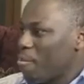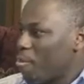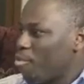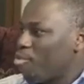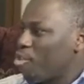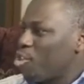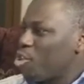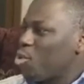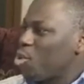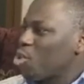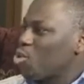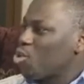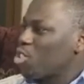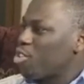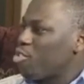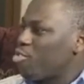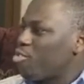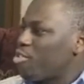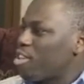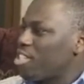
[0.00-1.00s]
But for you, what was
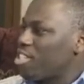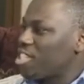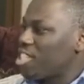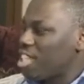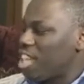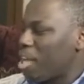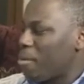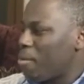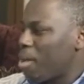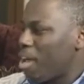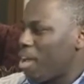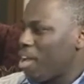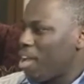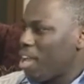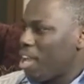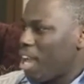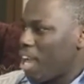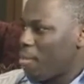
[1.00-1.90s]
the first thing about?